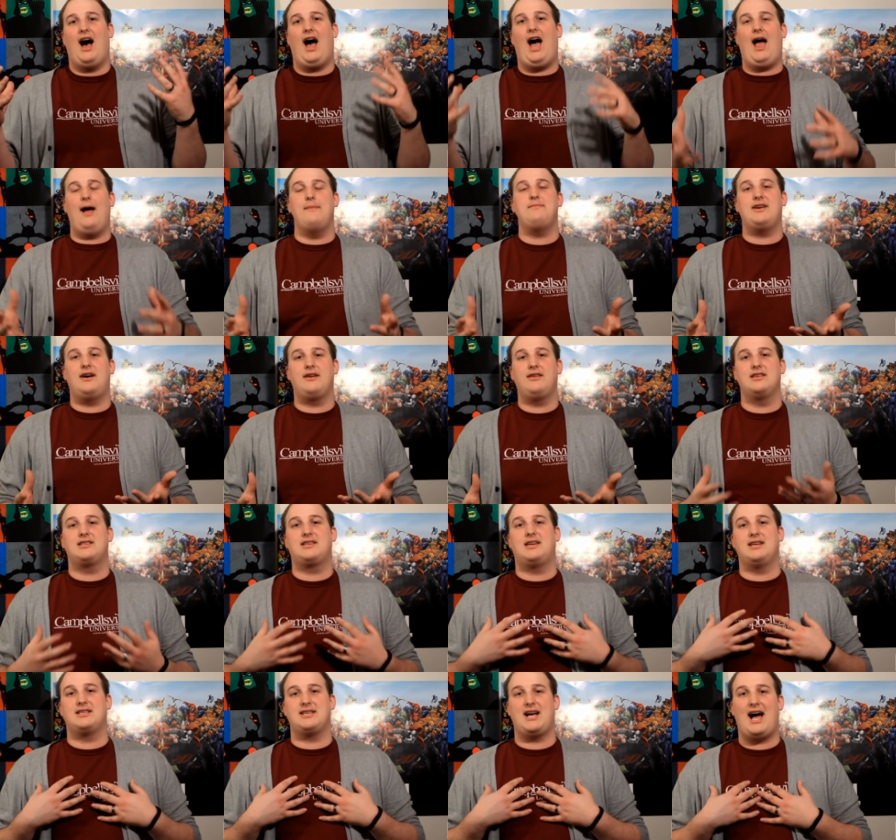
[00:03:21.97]
I'm telling you this
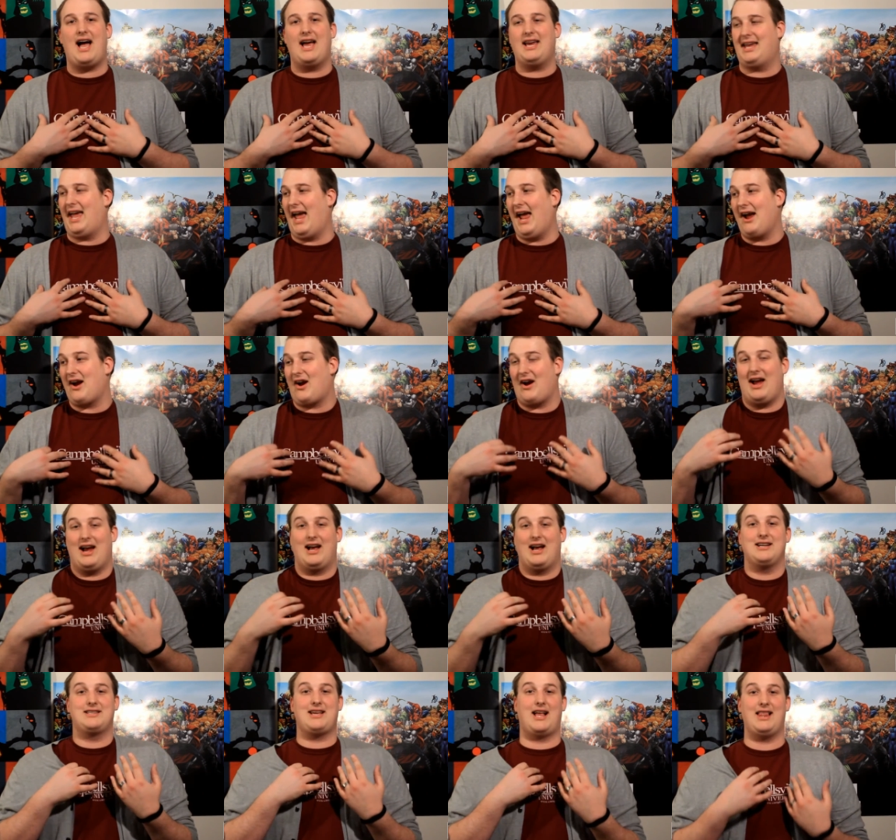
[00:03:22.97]
because I care and
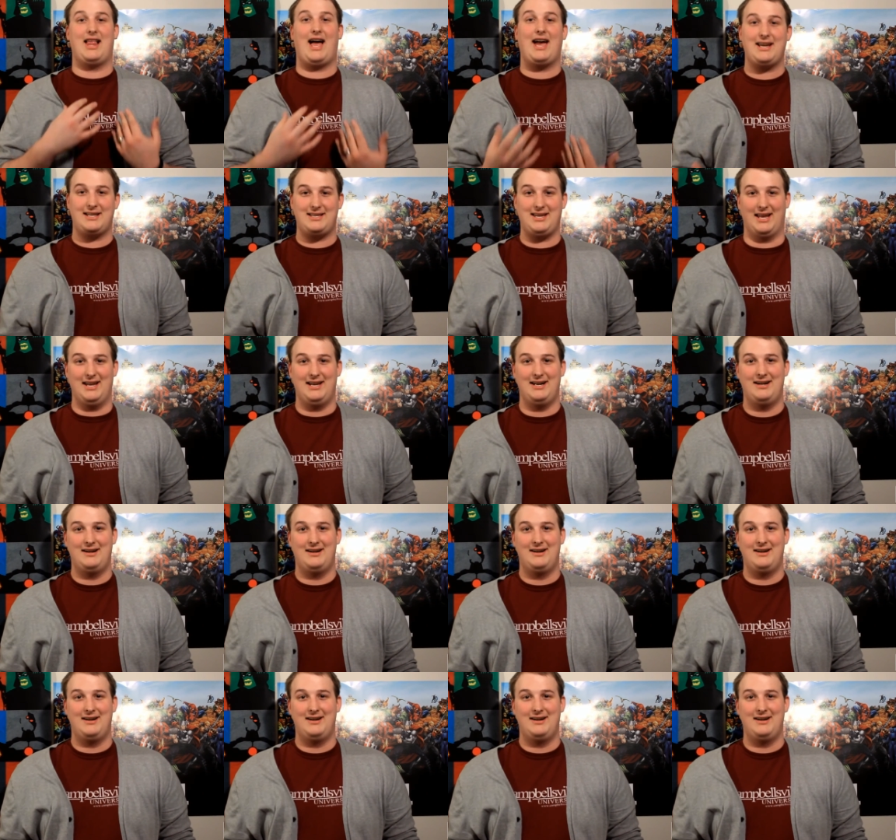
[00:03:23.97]
because I liked it.